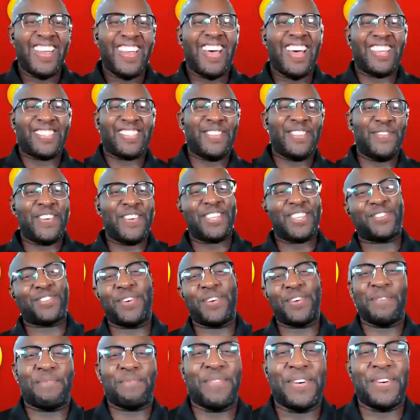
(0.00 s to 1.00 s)
That's the best
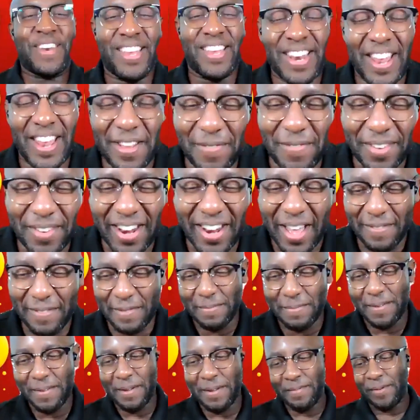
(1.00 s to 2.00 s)
way to put it. Life be life,
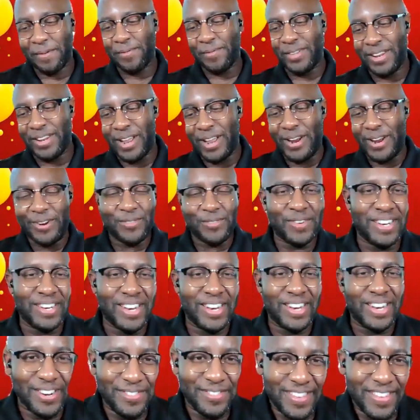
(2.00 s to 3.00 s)
man. But we learn, we
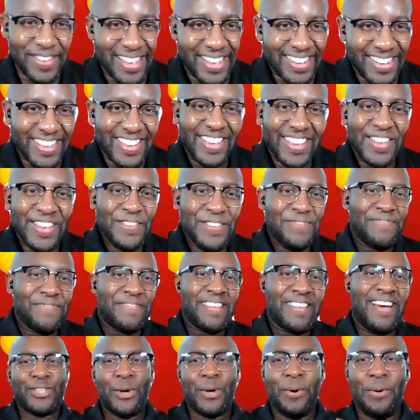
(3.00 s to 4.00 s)
learn, man.
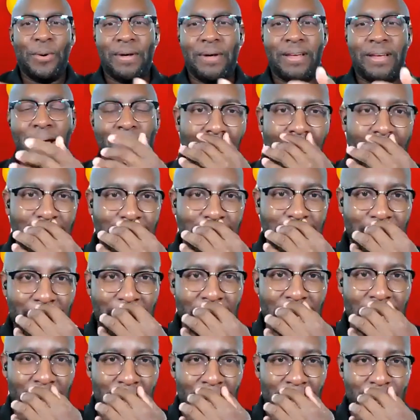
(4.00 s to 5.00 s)
So,
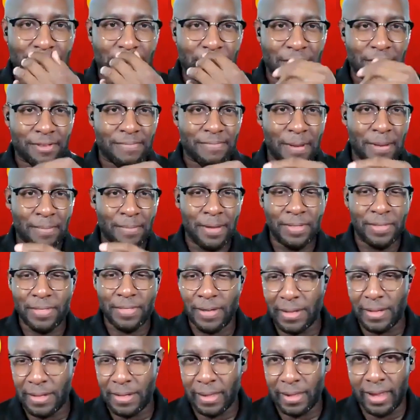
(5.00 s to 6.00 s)
lastly, I think this may be
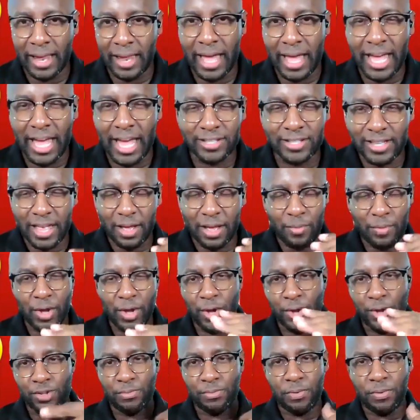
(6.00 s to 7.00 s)
the last take we
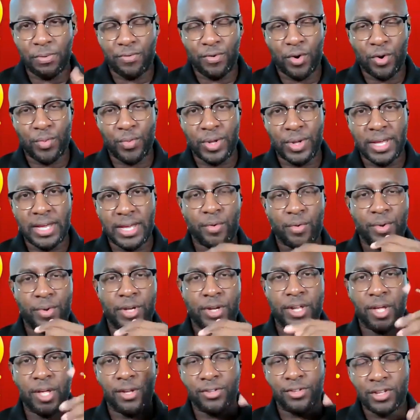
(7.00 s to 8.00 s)
go to before we before we
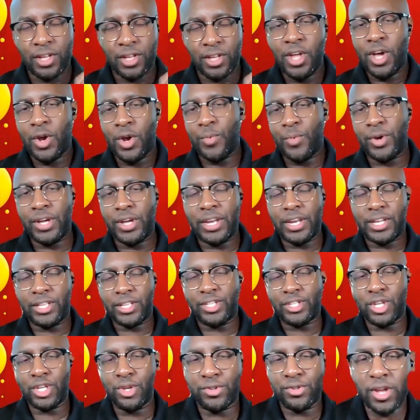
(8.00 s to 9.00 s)
close. We're going to
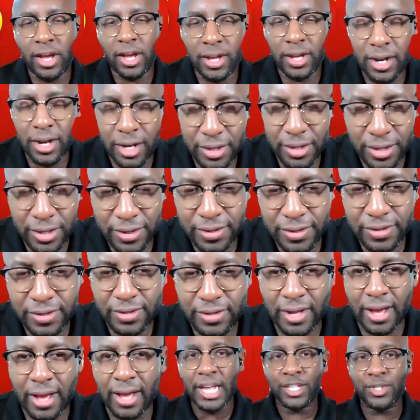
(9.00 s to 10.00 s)
continue talking on
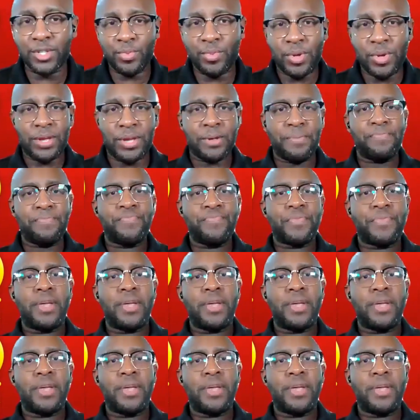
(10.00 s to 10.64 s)
this next week.